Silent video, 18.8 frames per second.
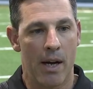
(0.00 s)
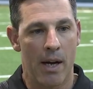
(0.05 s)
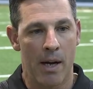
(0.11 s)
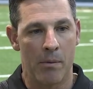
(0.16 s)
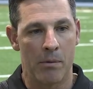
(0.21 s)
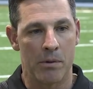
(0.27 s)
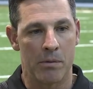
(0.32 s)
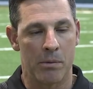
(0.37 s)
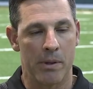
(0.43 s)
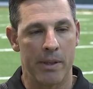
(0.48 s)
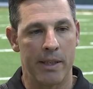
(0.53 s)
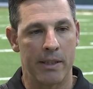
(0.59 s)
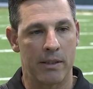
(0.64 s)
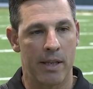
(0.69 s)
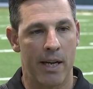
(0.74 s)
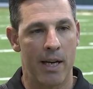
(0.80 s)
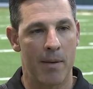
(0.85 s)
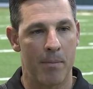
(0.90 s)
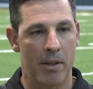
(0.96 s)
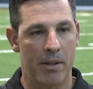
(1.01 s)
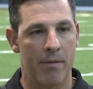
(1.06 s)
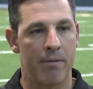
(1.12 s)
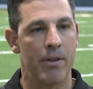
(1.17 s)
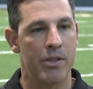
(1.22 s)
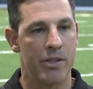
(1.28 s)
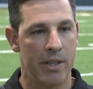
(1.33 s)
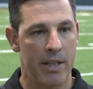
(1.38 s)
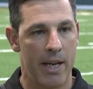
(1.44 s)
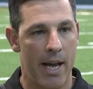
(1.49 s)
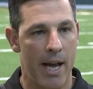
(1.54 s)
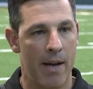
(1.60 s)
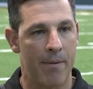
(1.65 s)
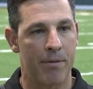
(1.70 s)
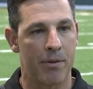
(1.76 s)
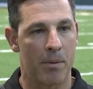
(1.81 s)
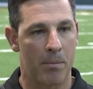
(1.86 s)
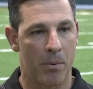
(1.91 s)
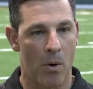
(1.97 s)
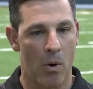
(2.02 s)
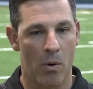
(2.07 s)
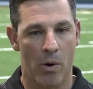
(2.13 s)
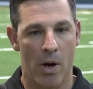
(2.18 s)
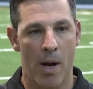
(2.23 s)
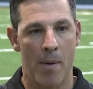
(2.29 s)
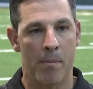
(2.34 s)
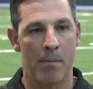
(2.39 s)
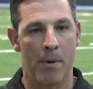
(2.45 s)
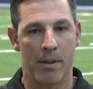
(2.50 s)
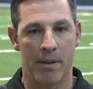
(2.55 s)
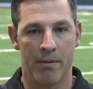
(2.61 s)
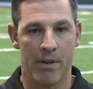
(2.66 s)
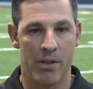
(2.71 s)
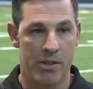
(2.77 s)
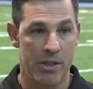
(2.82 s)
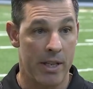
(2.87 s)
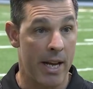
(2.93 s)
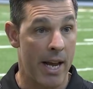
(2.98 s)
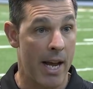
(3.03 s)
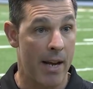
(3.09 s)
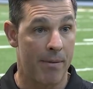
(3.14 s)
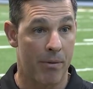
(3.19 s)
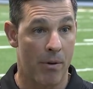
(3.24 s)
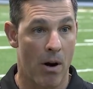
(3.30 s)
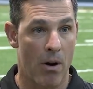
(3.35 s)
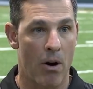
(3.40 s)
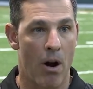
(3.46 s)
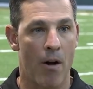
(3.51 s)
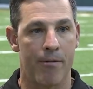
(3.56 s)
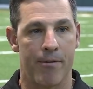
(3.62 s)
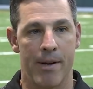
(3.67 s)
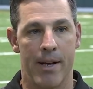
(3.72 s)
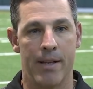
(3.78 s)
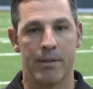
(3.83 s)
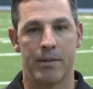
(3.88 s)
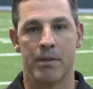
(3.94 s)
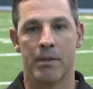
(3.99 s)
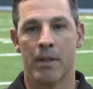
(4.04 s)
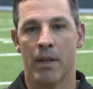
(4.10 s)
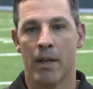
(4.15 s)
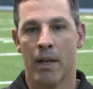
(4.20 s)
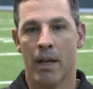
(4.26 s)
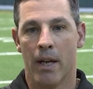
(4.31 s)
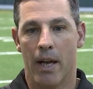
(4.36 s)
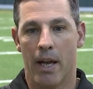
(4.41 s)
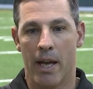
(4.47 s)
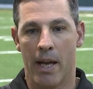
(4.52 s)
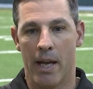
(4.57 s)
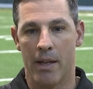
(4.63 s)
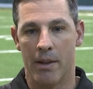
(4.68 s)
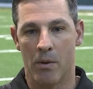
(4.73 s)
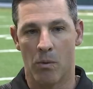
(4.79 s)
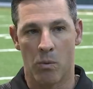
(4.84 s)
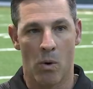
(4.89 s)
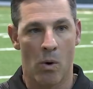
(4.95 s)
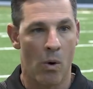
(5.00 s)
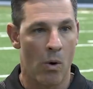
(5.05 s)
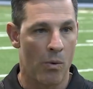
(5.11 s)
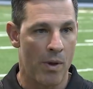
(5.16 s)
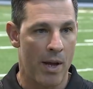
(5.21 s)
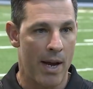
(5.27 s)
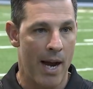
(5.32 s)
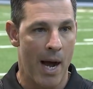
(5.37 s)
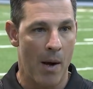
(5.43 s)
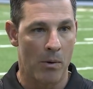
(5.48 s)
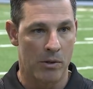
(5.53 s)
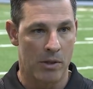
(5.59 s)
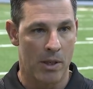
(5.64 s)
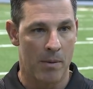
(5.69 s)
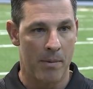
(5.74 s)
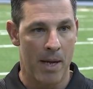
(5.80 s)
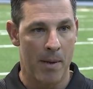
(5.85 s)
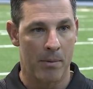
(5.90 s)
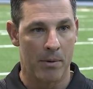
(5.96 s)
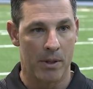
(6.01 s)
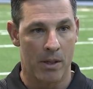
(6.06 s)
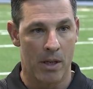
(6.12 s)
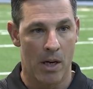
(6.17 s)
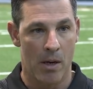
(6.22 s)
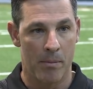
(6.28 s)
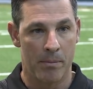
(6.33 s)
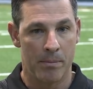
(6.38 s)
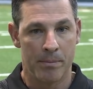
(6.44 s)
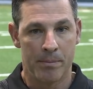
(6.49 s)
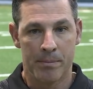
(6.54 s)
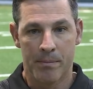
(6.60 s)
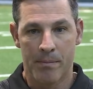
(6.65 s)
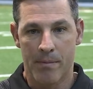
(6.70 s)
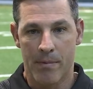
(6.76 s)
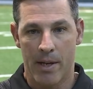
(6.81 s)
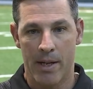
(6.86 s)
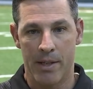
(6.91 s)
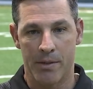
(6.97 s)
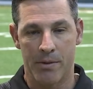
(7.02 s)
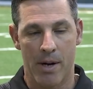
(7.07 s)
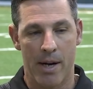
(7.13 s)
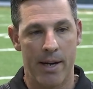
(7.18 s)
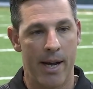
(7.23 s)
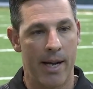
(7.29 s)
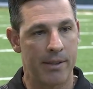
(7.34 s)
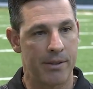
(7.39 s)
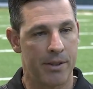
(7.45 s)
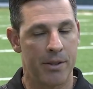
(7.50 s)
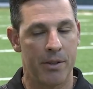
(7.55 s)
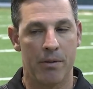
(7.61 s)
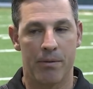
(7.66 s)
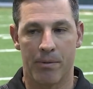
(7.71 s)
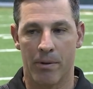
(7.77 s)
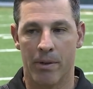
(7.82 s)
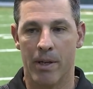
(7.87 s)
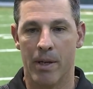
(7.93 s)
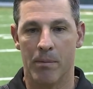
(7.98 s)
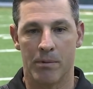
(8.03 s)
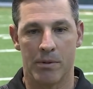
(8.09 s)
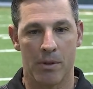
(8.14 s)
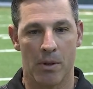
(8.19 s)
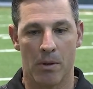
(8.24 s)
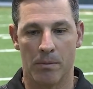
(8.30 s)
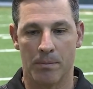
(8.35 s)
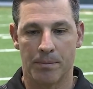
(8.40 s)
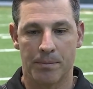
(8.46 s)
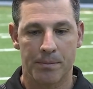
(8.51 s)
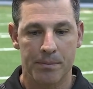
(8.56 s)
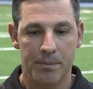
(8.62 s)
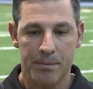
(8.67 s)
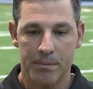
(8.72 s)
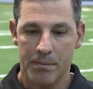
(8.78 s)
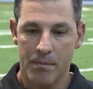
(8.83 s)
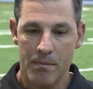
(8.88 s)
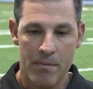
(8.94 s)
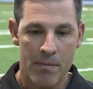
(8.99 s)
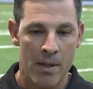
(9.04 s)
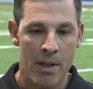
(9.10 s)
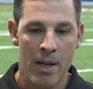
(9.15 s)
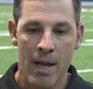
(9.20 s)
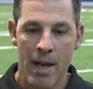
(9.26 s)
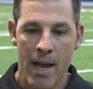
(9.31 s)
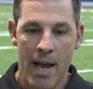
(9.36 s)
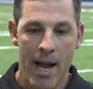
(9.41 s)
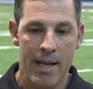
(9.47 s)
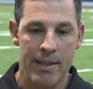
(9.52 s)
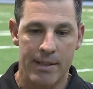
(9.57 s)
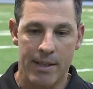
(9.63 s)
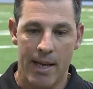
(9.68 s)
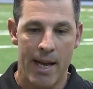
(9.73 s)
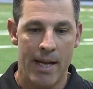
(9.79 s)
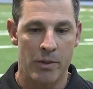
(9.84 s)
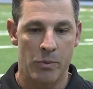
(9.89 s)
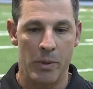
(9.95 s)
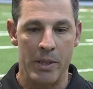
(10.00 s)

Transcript: was really excited about the vision he had for the program, about the vision he had for our offense, and the role that I was going to be able to come and try to execute for him. So as